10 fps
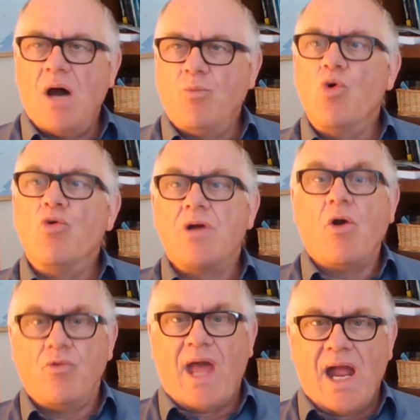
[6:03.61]
and we'll
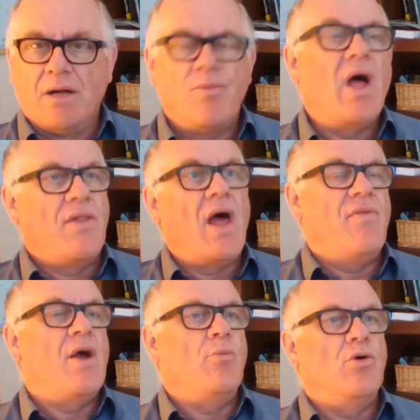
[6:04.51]
go there
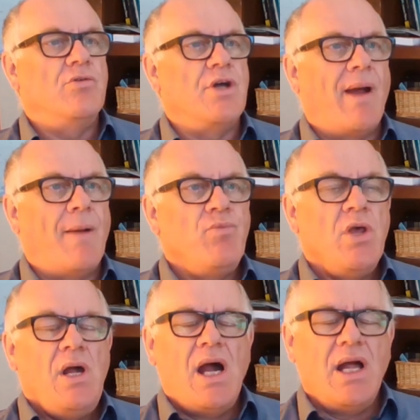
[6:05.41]
and then we'll do it.
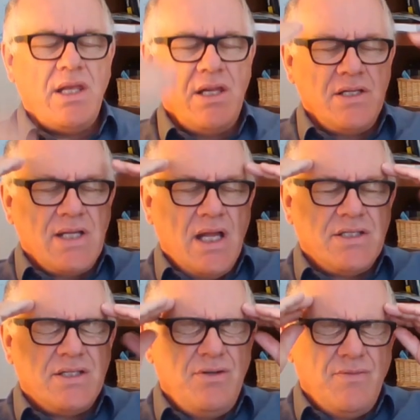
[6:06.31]
And in a
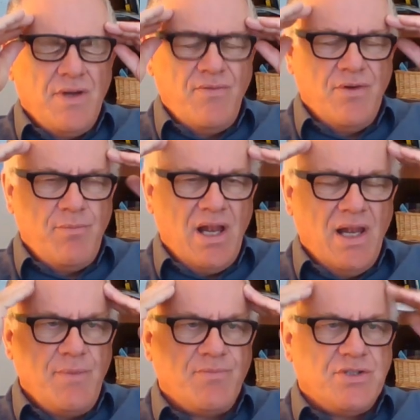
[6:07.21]
sense, you've given a bit of
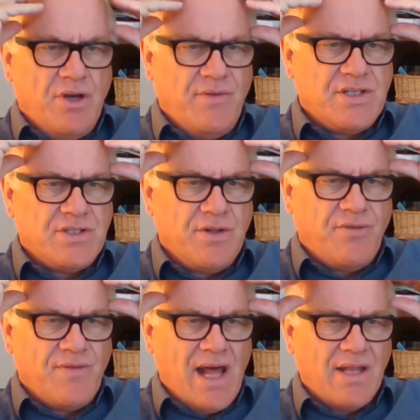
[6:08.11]
lip service to
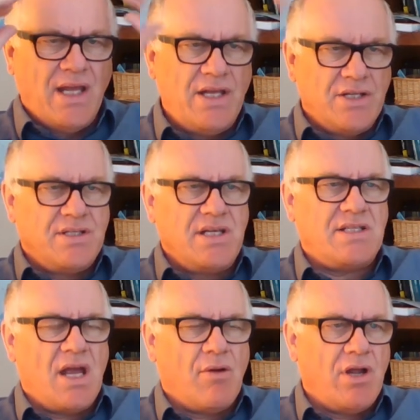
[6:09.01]
the fact that it's
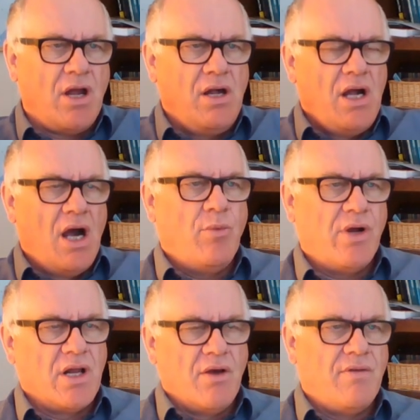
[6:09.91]
this area and we're
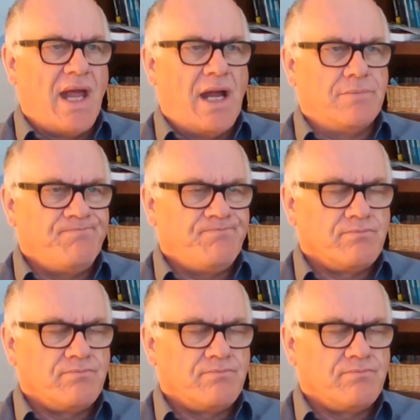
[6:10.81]
going to go there.